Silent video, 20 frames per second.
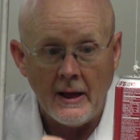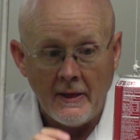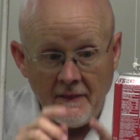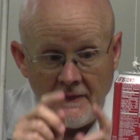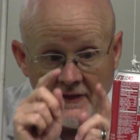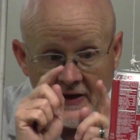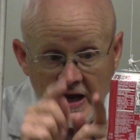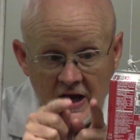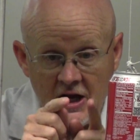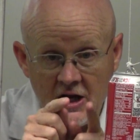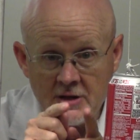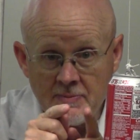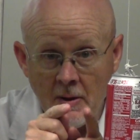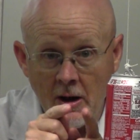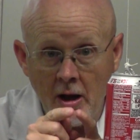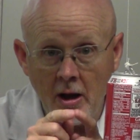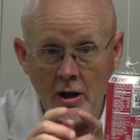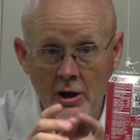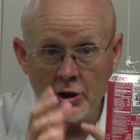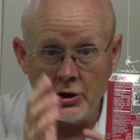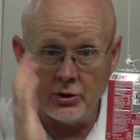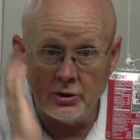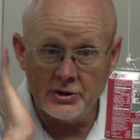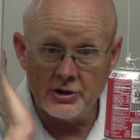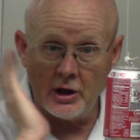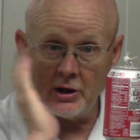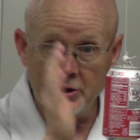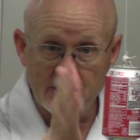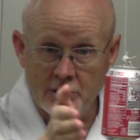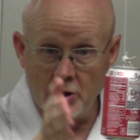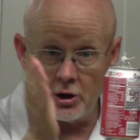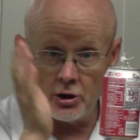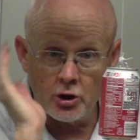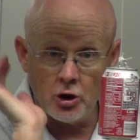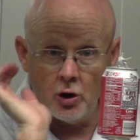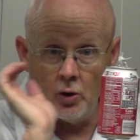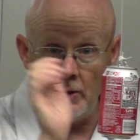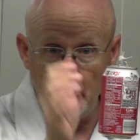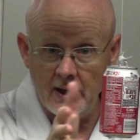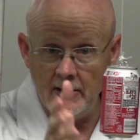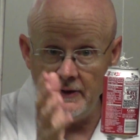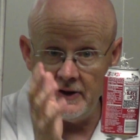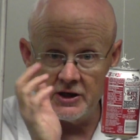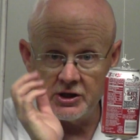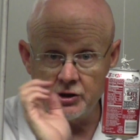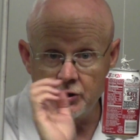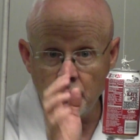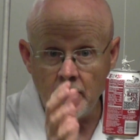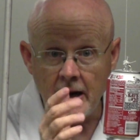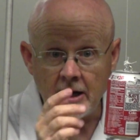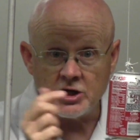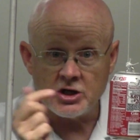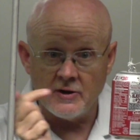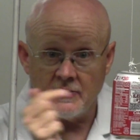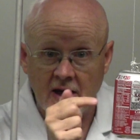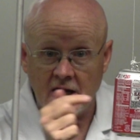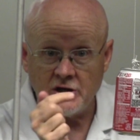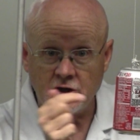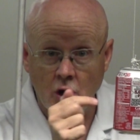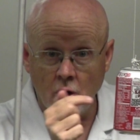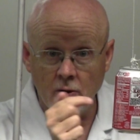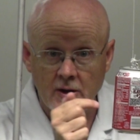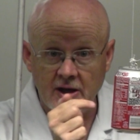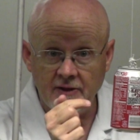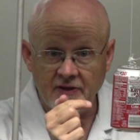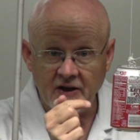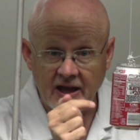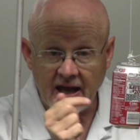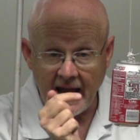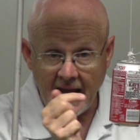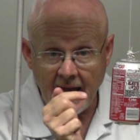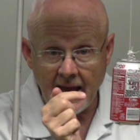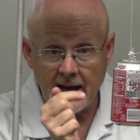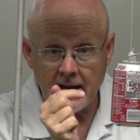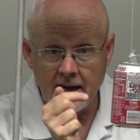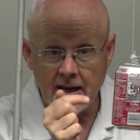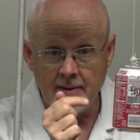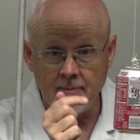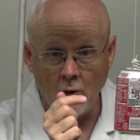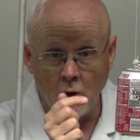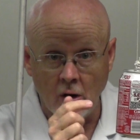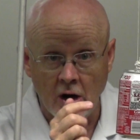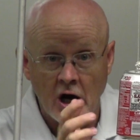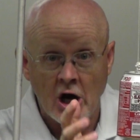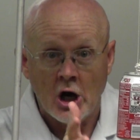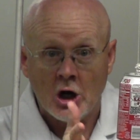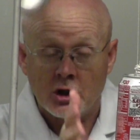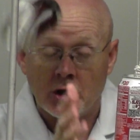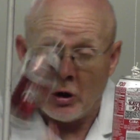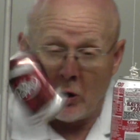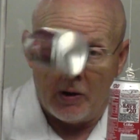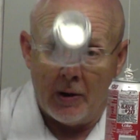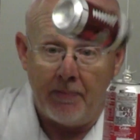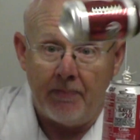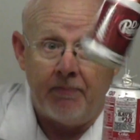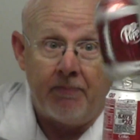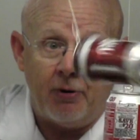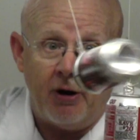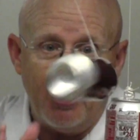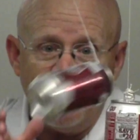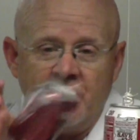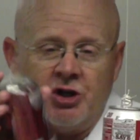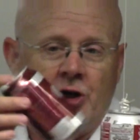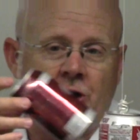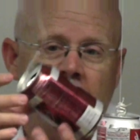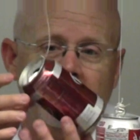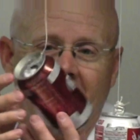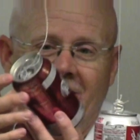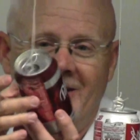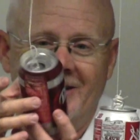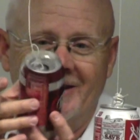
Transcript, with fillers: these molecules all start going in this direction. They don't hit the can anymore. So the pressure,